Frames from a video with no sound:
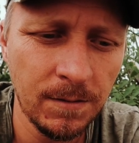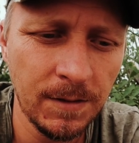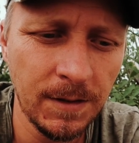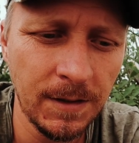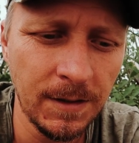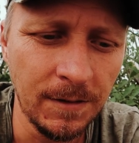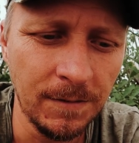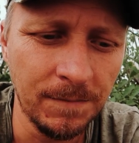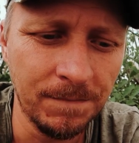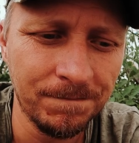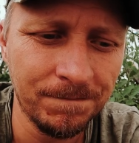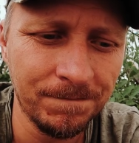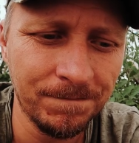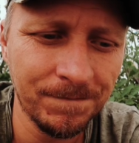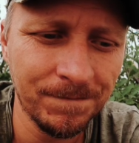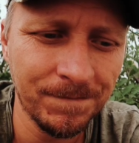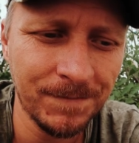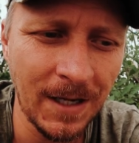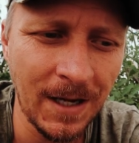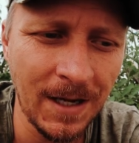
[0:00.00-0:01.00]
you know,
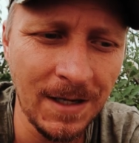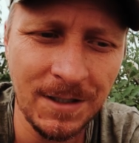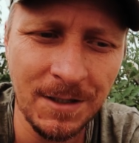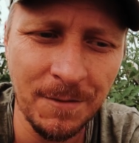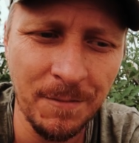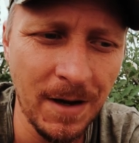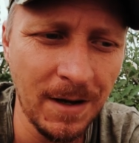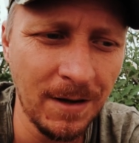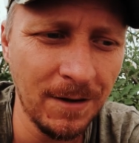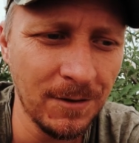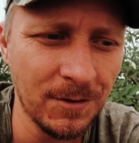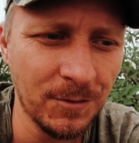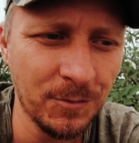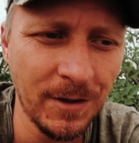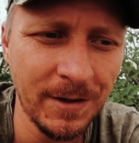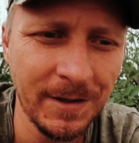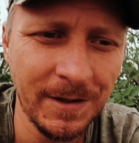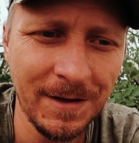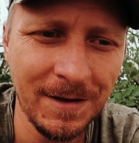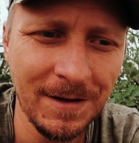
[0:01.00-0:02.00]
they had tomatoes
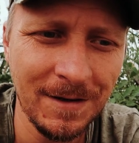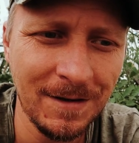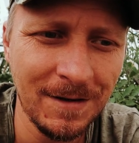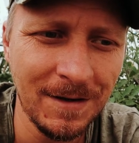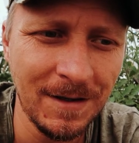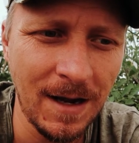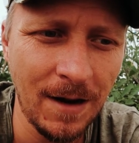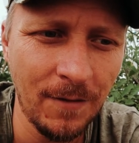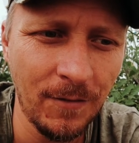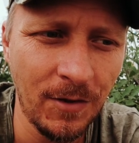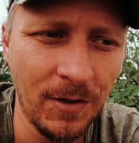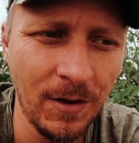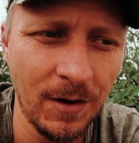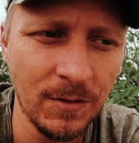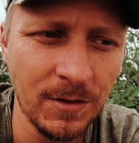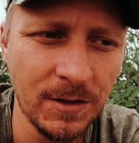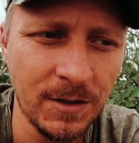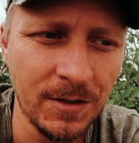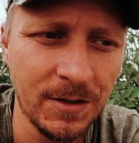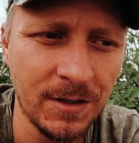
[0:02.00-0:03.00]
one year and everything
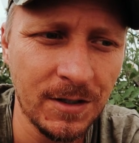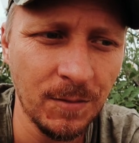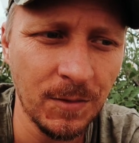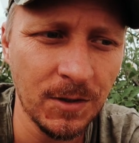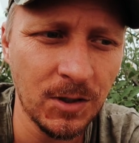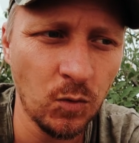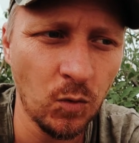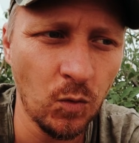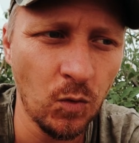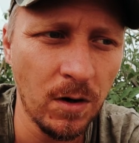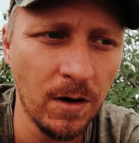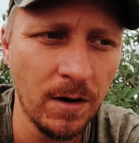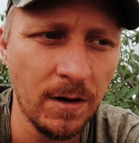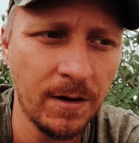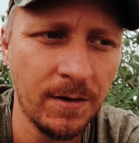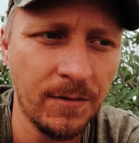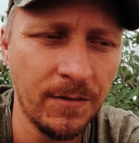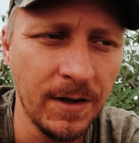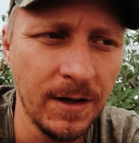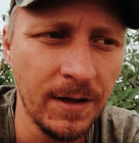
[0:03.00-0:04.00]
was just so much work
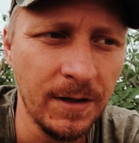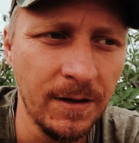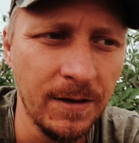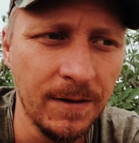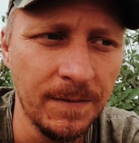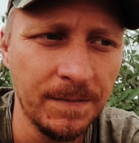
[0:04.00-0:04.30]
that